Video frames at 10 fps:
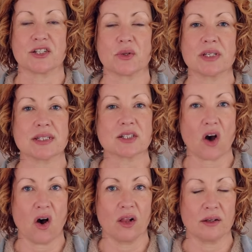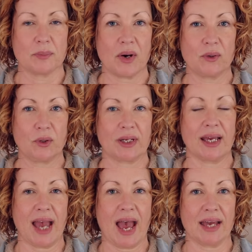So this is all about
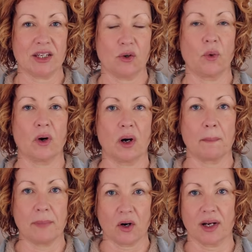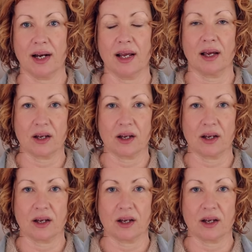looking at your marketing